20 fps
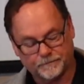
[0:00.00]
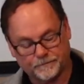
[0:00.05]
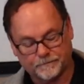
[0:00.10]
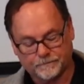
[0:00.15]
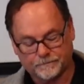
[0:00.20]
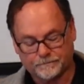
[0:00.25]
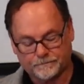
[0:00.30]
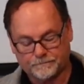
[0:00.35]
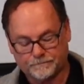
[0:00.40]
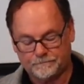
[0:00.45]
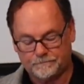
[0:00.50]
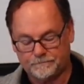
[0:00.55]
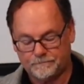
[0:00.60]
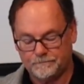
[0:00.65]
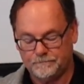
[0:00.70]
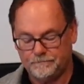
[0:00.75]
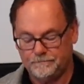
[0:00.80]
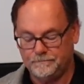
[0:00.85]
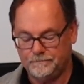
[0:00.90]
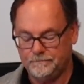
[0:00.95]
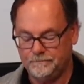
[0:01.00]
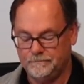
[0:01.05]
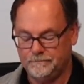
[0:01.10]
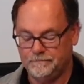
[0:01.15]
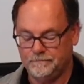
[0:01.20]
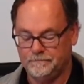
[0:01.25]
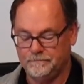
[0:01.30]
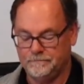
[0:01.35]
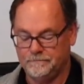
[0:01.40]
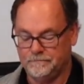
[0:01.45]

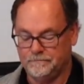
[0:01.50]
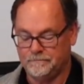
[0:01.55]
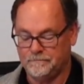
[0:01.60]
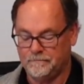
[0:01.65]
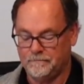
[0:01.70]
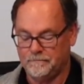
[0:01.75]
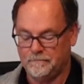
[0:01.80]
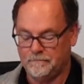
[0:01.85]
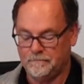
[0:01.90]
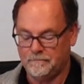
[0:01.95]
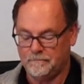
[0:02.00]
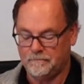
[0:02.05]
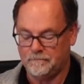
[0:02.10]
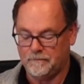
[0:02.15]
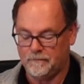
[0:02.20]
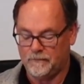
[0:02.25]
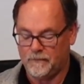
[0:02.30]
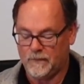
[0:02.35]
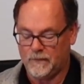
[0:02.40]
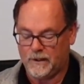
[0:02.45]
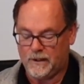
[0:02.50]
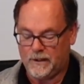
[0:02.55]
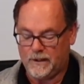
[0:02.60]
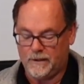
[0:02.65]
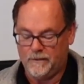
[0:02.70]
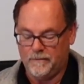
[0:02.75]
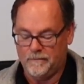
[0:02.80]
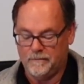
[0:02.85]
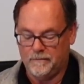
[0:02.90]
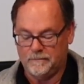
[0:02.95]

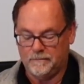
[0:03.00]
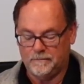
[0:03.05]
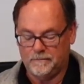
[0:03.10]
(silence)